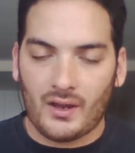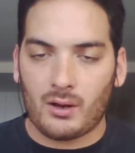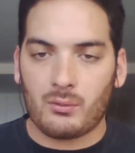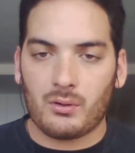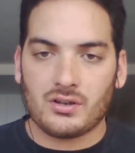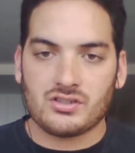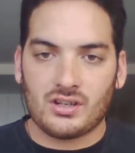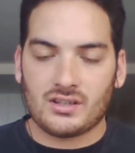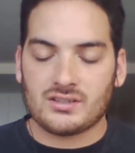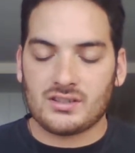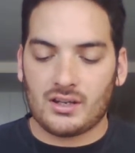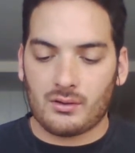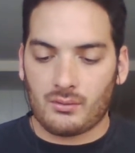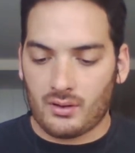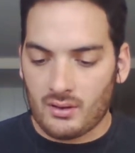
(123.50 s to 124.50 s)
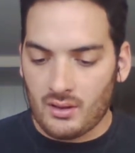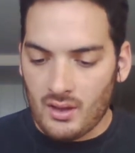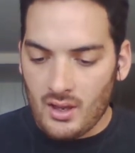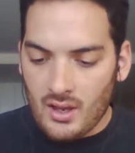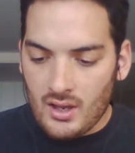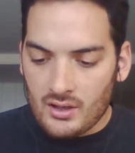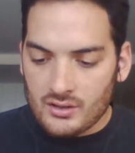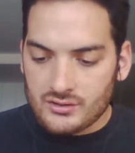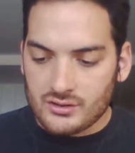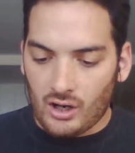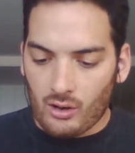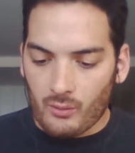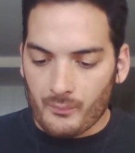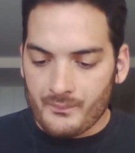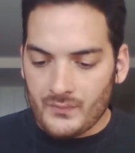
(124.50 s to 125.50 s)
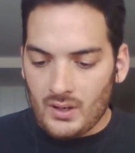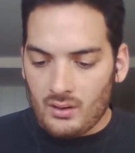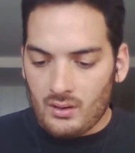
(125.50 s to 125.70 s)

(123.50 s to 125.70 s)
that question, etc. So